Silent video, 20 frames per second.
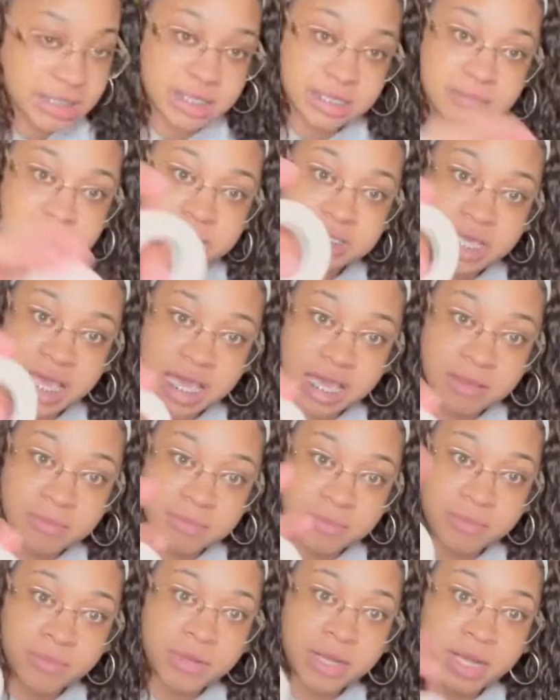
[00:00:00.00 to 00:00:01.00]
some tape
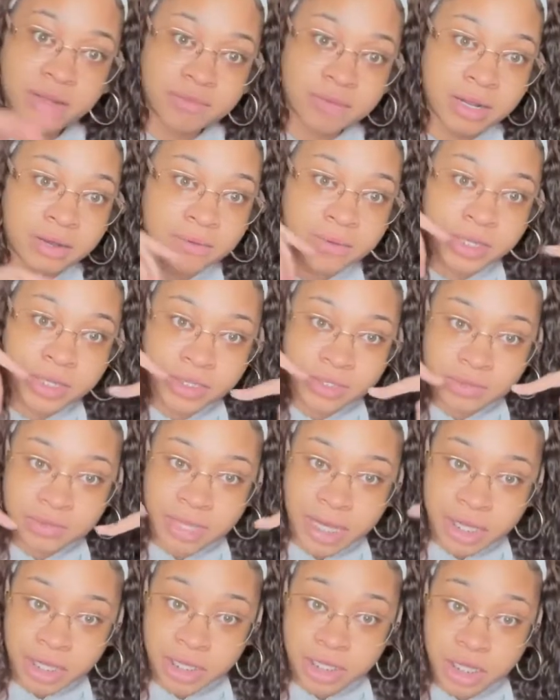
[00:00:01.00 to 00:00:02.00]
whenever I want to do
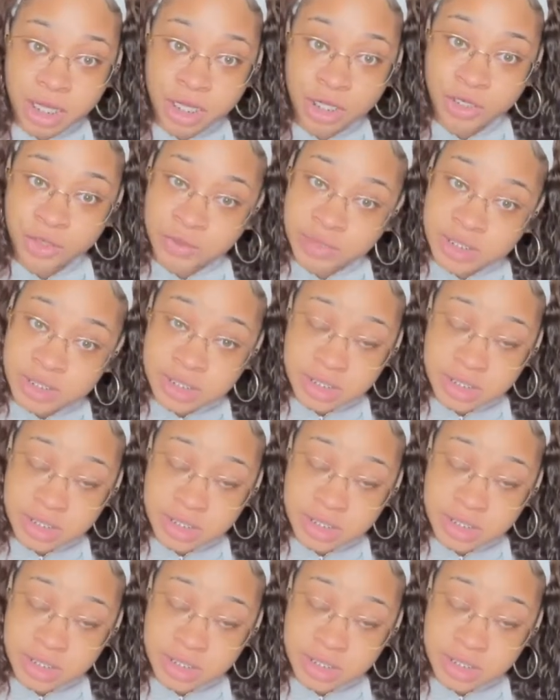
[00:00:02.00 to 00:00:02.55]
like a cut crease